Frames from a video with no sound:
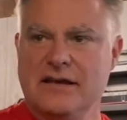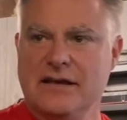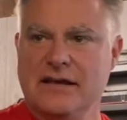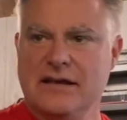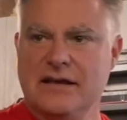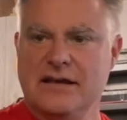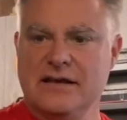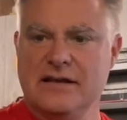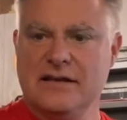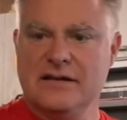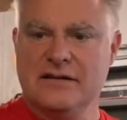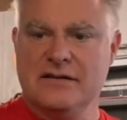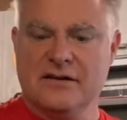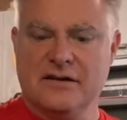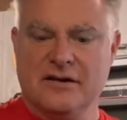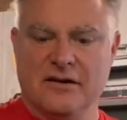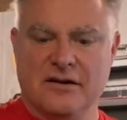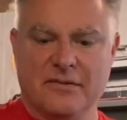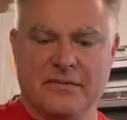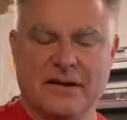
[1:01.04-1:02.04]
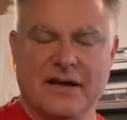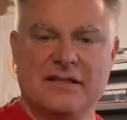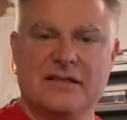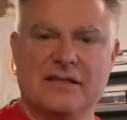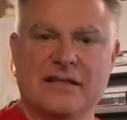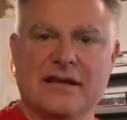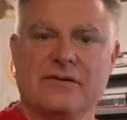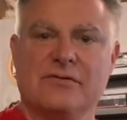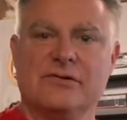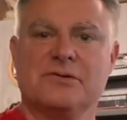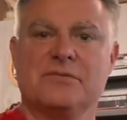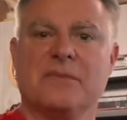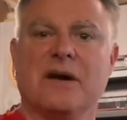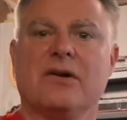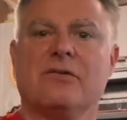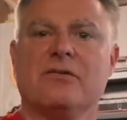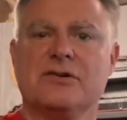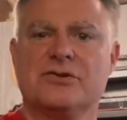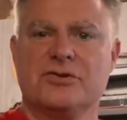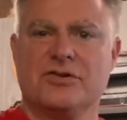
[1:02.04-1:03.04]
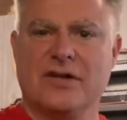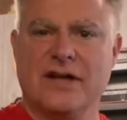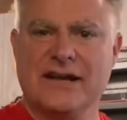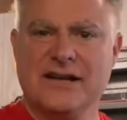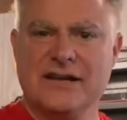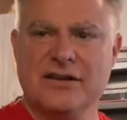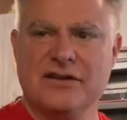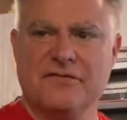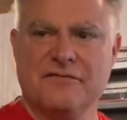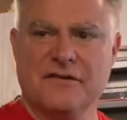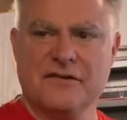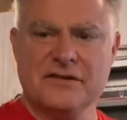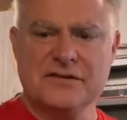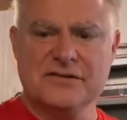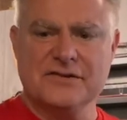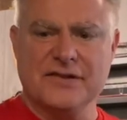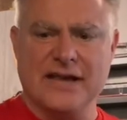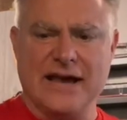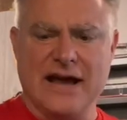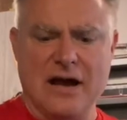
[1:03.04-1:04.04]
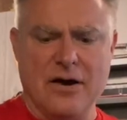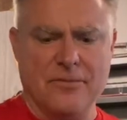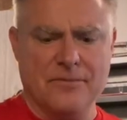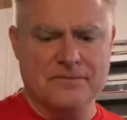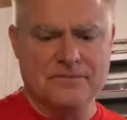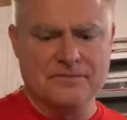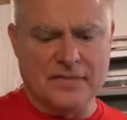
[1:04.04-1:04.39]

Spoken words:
And that was my original idea for this layout.